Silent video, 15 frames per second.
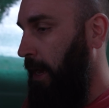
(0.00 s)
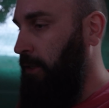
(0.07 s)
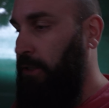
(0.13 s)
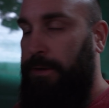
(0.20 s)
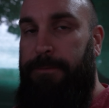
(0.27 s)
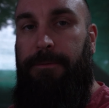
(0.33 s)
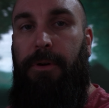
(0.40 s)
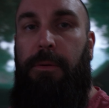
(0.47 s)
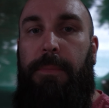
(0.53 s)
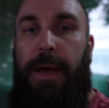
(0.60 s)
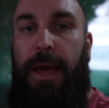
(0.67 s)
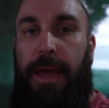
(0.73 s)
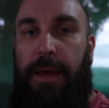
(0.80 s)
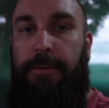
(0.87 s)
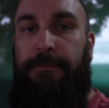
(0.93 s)
actually from
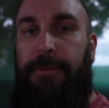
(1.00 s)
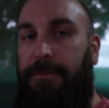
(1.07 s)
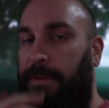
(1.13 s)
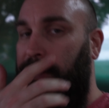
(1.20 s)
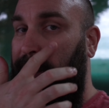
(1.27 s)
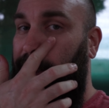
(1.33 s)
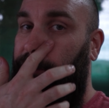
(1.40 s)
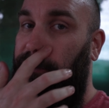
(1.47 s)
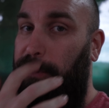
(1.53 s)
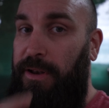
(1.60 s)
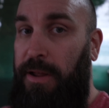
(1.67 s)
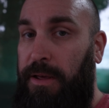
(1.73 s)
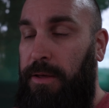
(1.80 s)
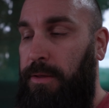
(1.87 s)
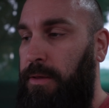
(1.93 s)
a 1500
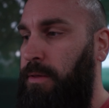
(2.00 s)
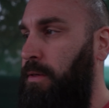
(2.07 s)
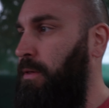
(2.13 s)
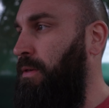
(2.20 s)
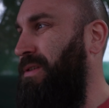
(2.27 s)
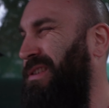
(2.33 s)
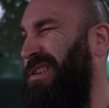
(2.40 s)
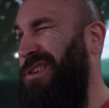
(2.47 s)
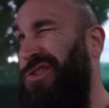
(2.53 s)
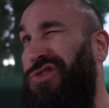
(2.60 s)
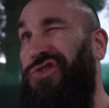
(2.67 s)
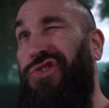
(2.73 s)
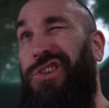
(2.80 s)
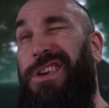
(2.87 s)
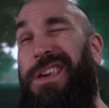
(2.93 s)

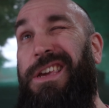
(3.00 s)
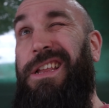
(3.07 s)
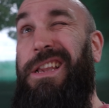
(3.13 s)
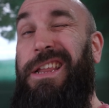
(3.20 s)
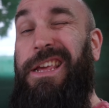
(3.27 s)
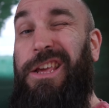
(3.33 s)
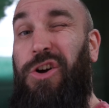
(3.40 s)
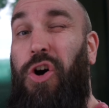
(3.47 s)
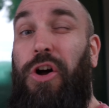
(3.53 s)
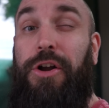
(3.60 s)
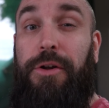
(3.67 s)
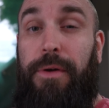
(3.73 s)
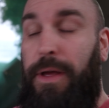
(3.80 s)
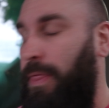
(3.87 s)
Suzuki Liana, I